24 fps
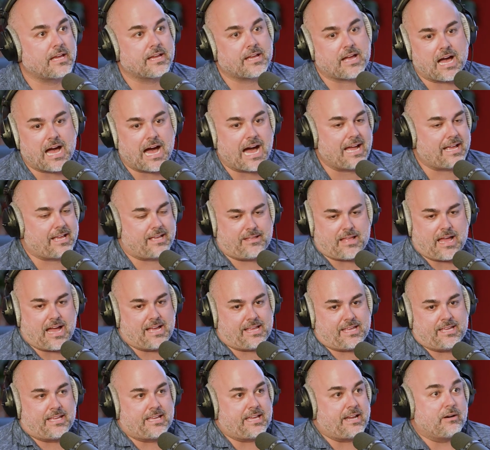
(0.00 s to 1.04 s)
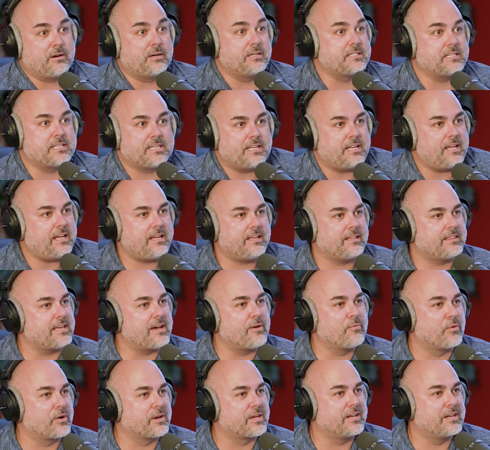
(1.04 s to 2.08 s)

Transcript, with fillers: like I, I can guarantee that we're